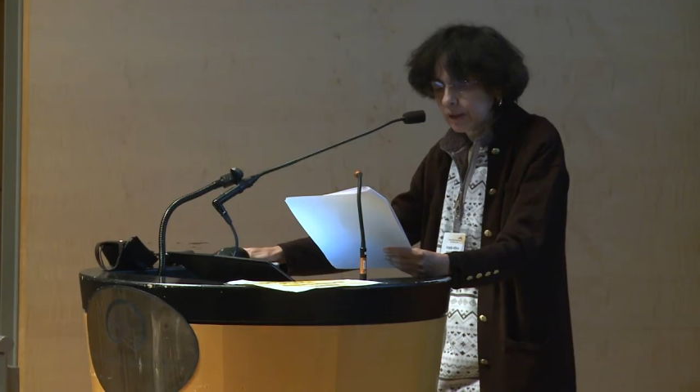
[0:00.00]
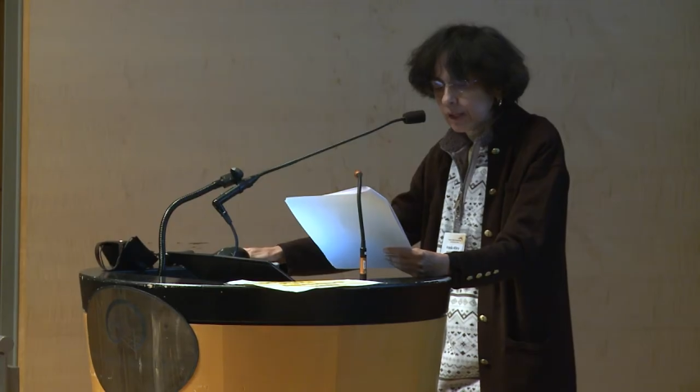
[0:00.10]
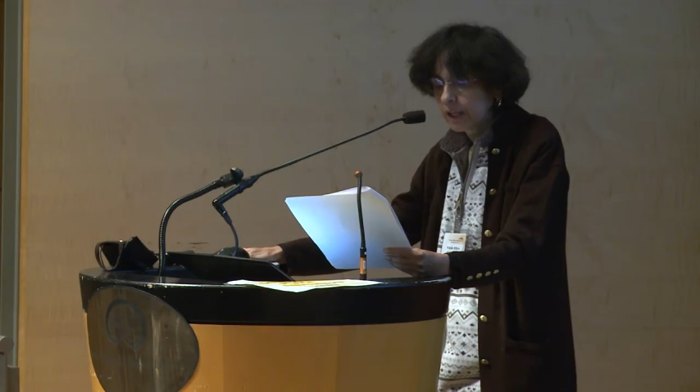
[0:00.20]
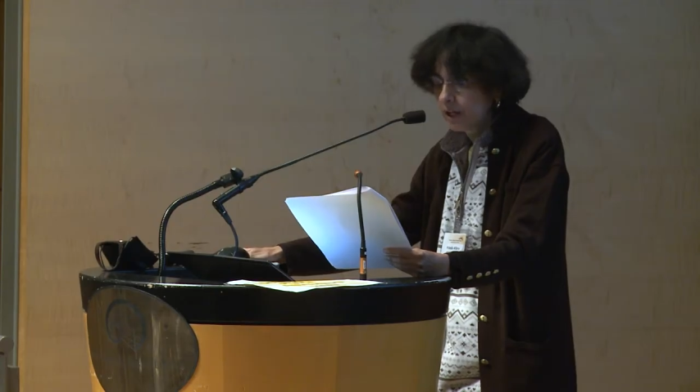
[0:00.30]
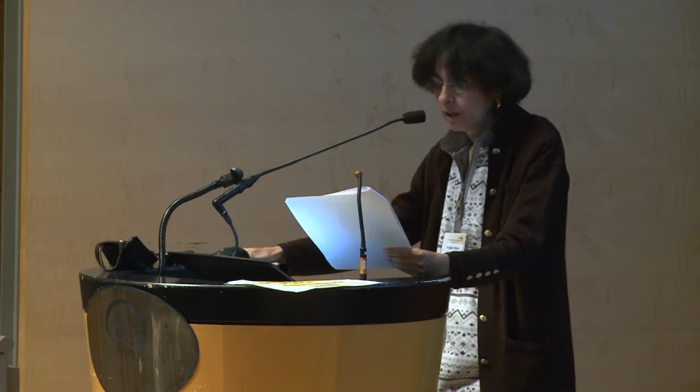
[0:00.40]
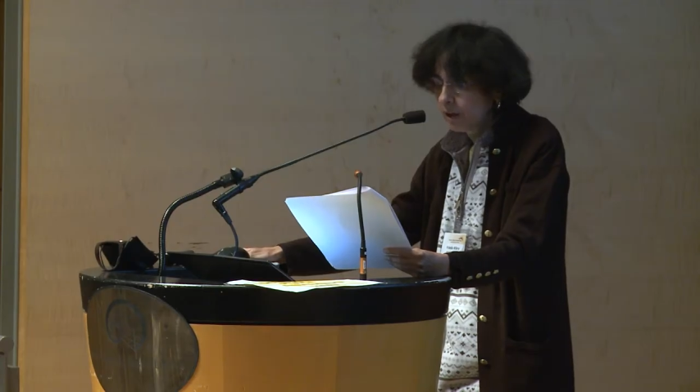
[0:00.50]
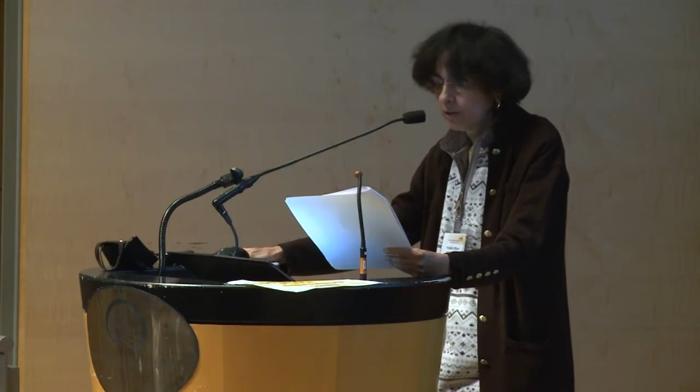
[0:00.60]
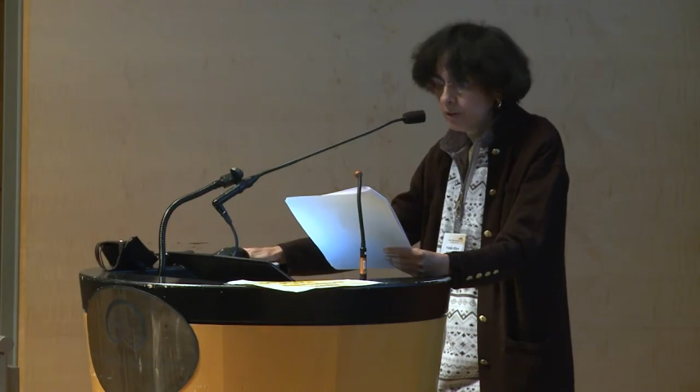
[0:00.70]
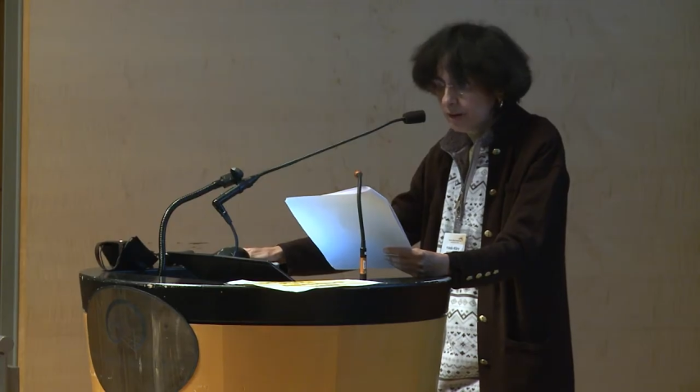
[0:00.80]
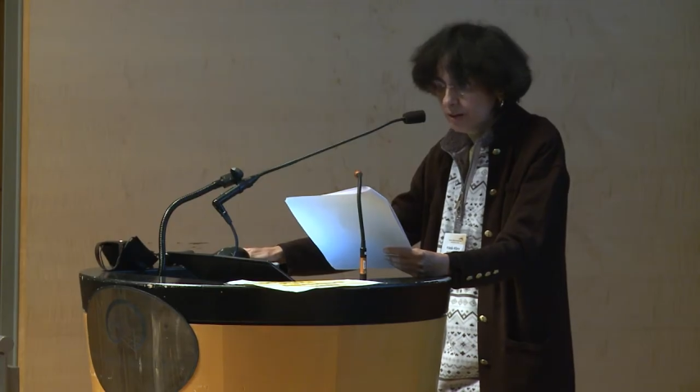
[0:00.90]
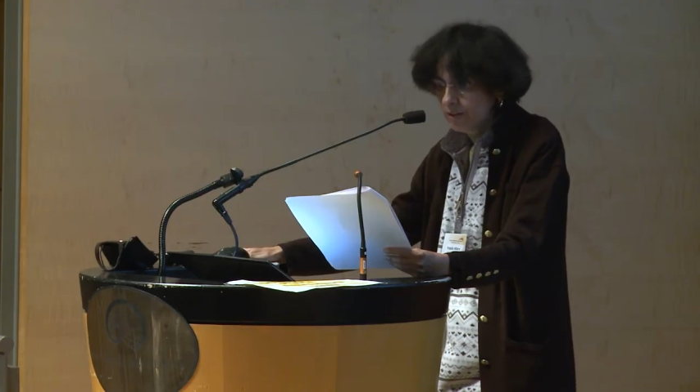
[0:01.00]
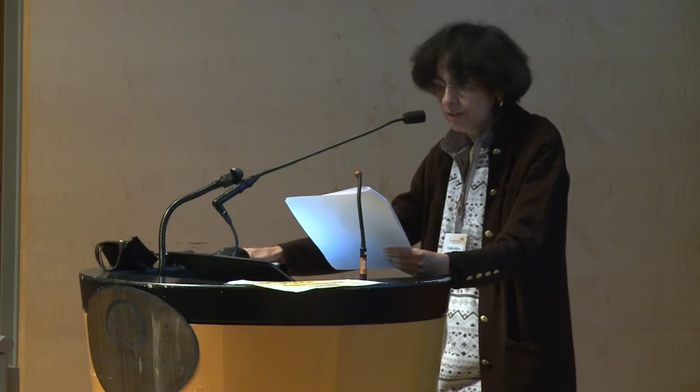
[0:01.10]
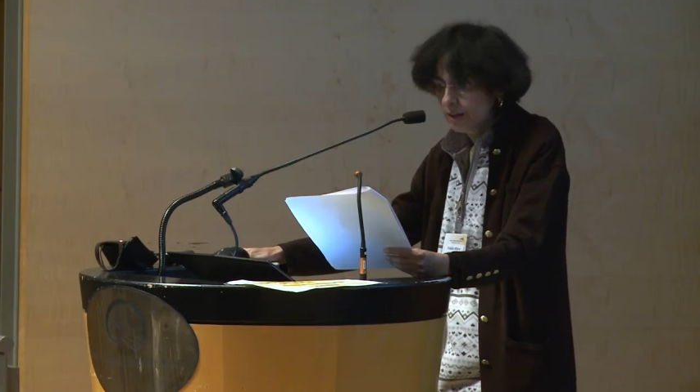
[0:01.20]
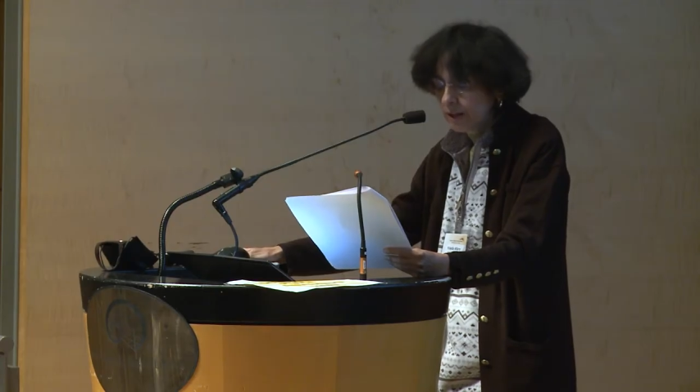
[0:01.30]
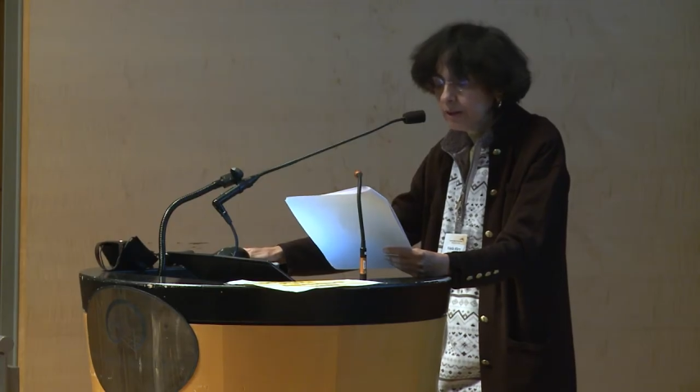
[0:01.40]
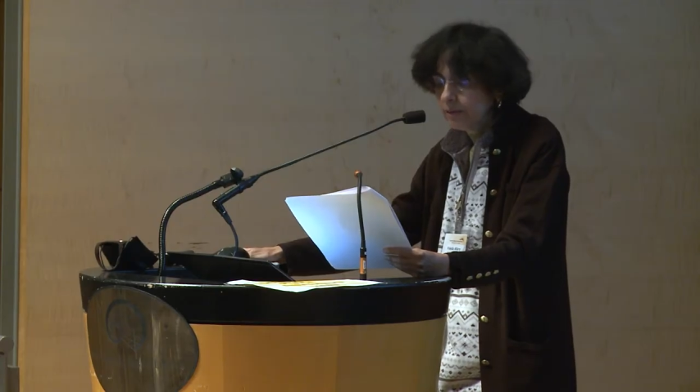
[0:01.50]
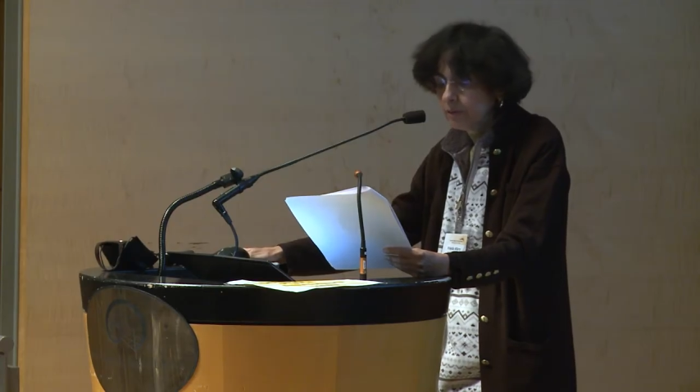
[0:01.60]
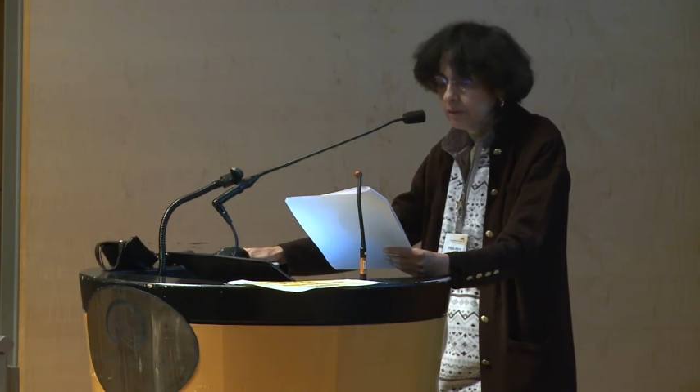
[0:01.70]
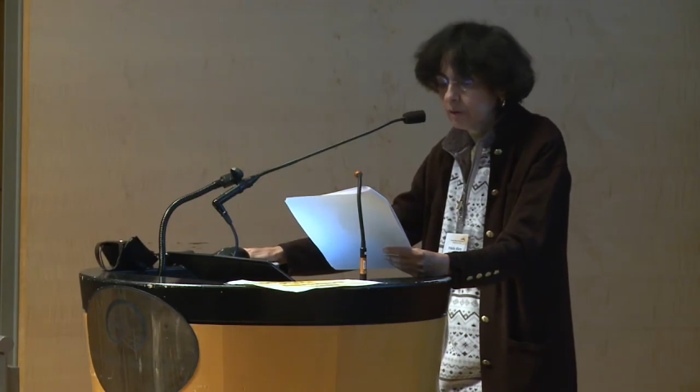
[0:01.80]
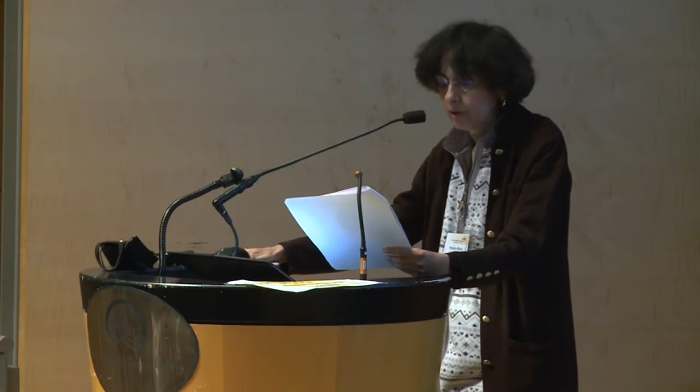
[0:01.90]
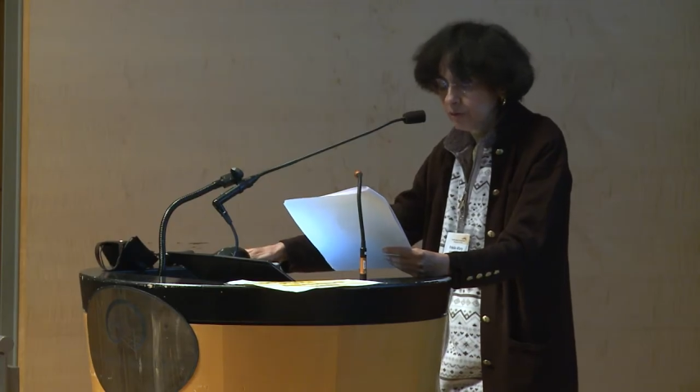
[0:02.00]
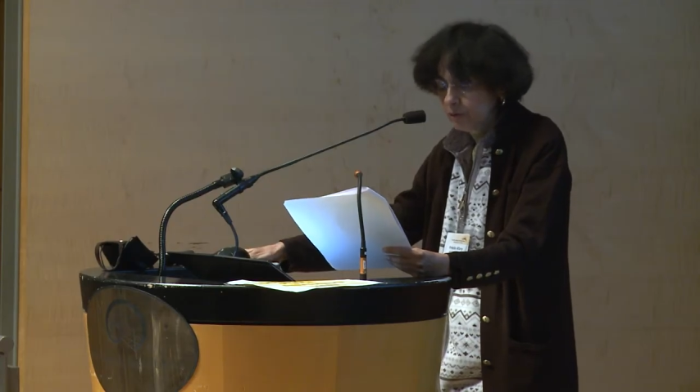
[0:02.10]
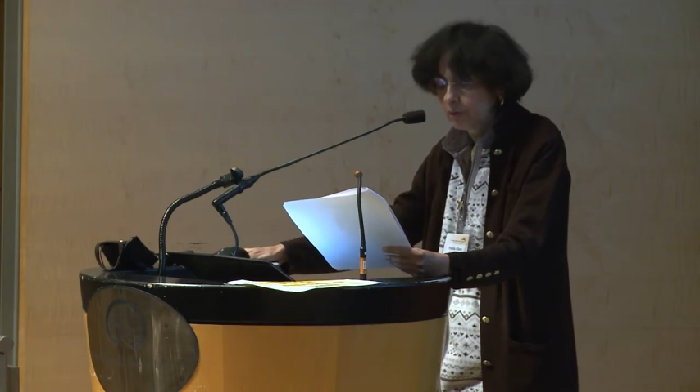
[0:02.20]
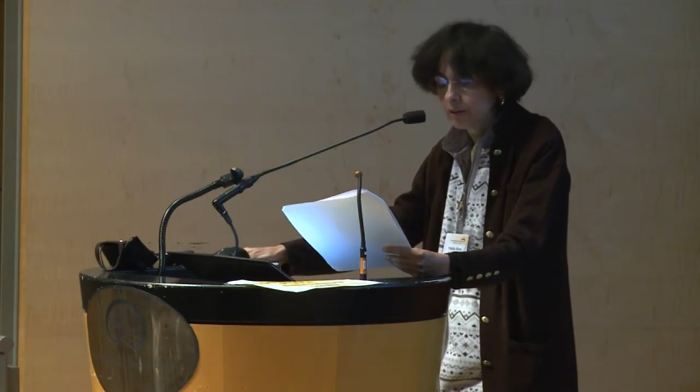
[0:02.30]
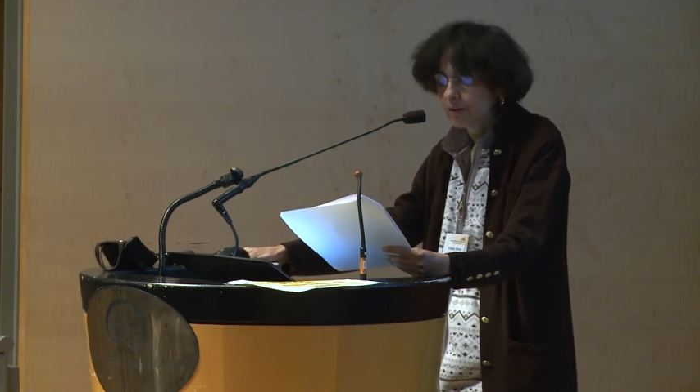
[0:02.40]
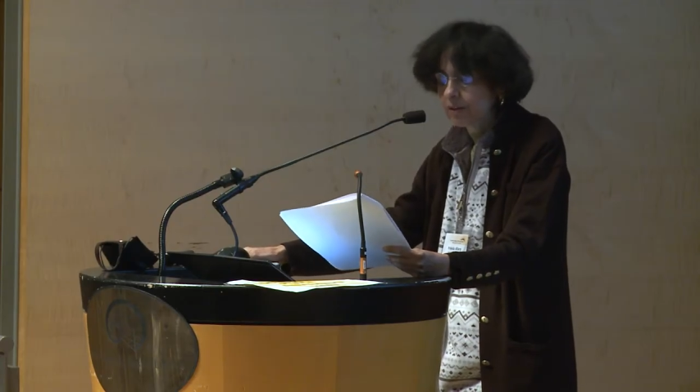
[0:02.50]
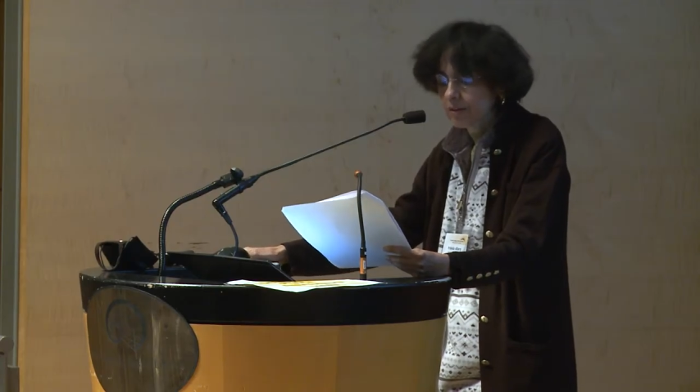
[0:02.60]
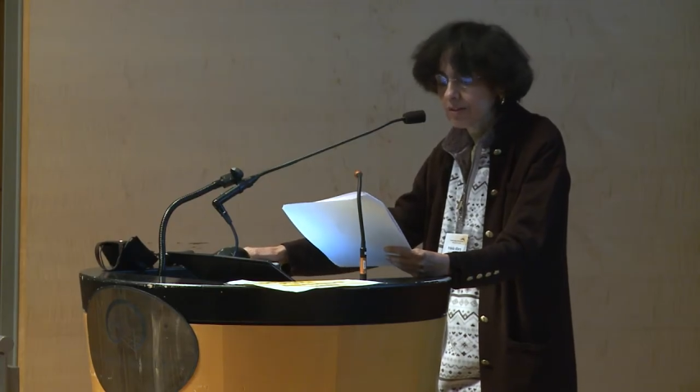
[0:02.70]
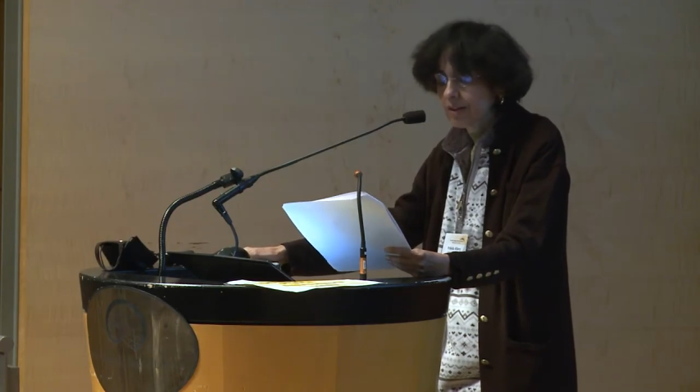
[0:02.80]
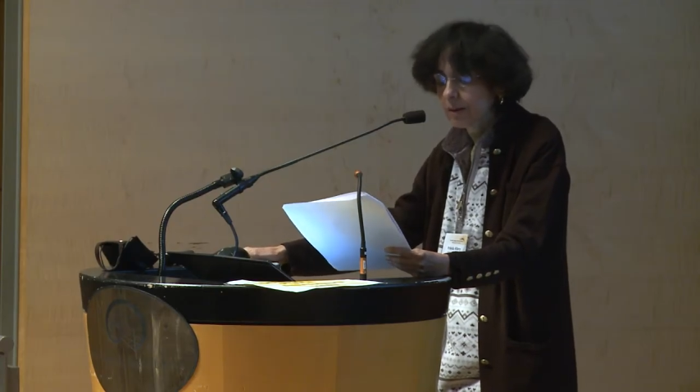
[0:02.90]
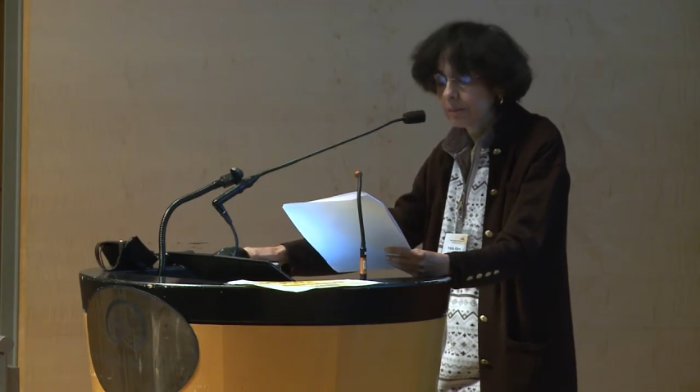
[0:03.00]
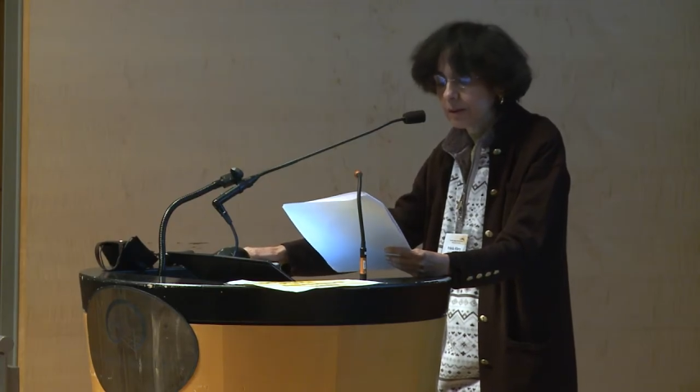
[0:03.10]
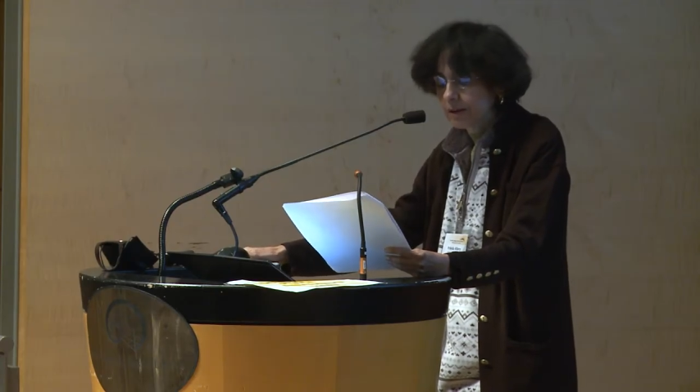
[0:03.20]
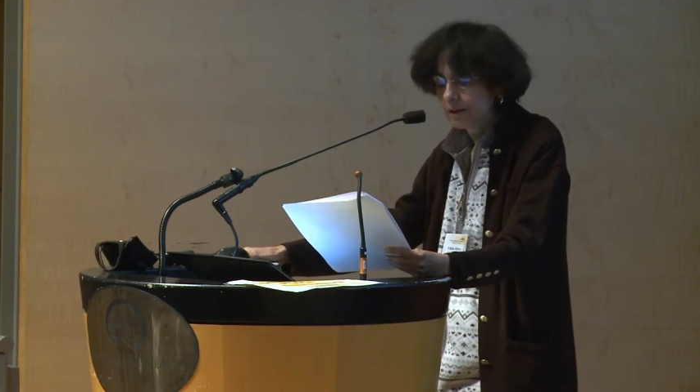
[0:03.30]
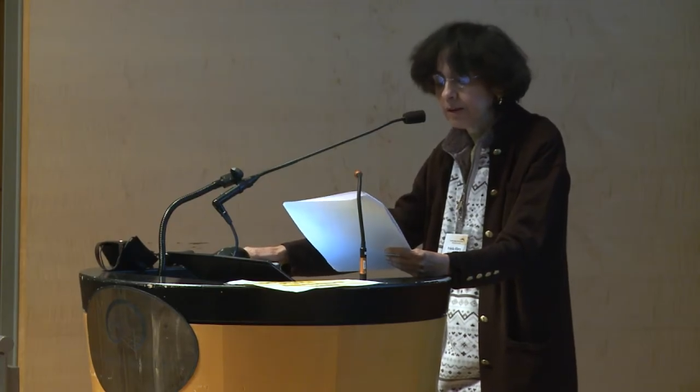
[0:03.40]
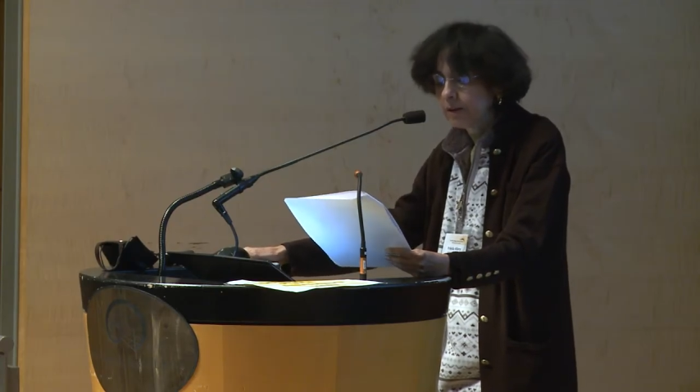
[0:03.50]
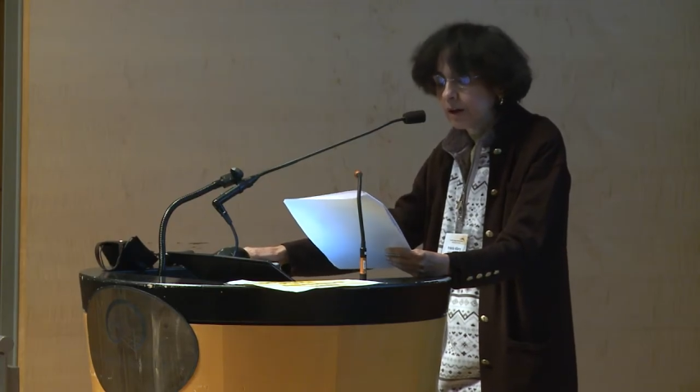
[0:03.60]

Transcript: in another essay, also written the same year,